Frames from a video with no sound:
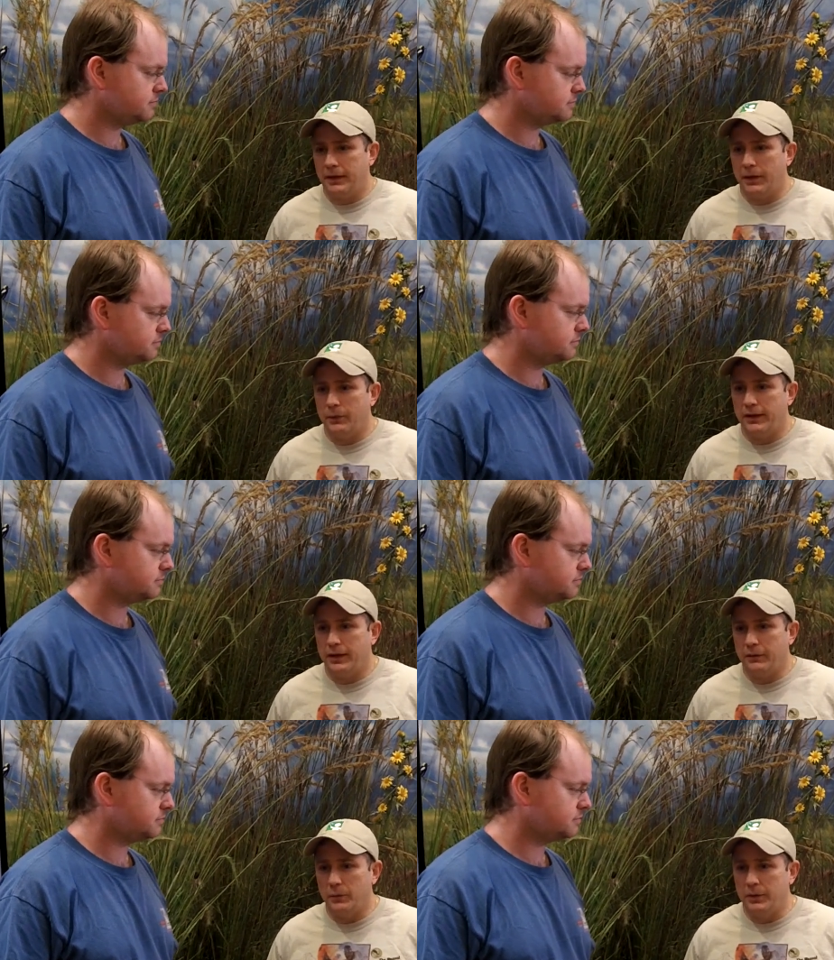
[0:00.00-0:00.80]
Speaker 1: I don't
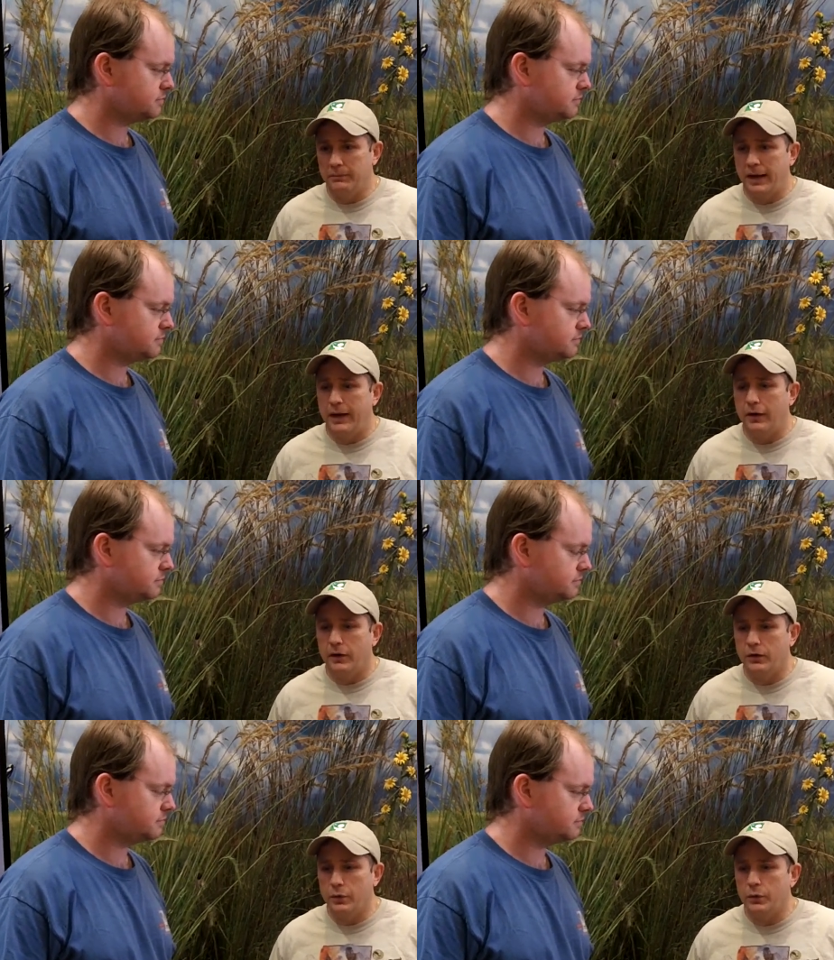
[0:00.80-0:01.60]
think it would
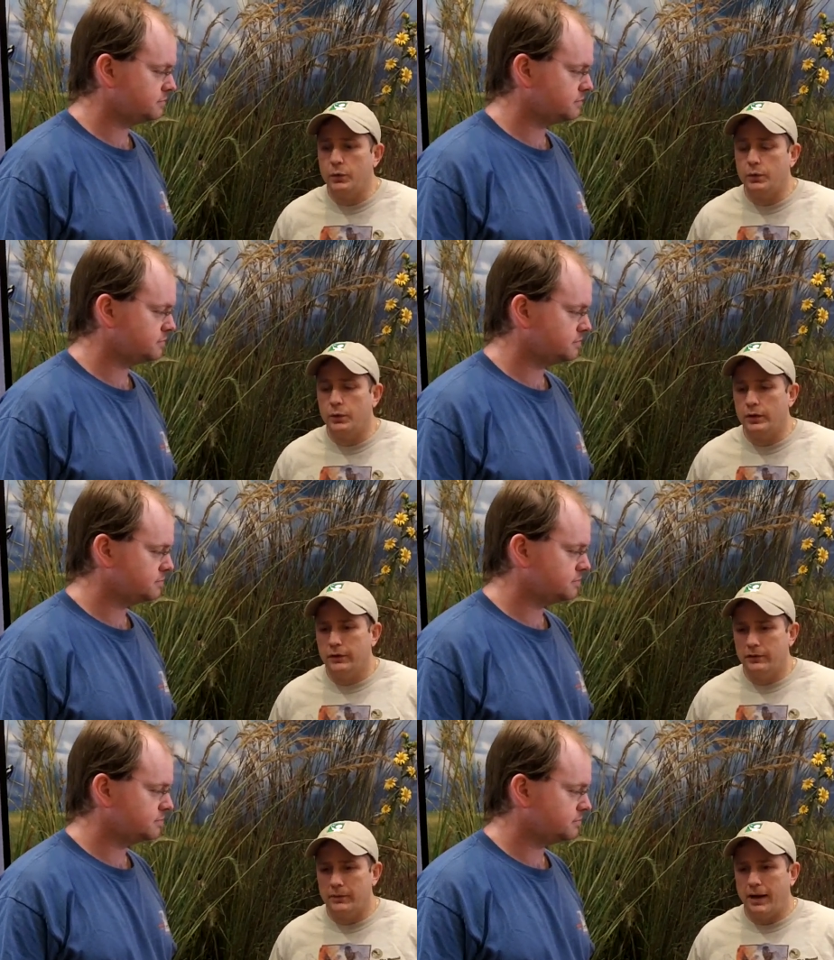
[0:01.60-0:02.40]
matter who from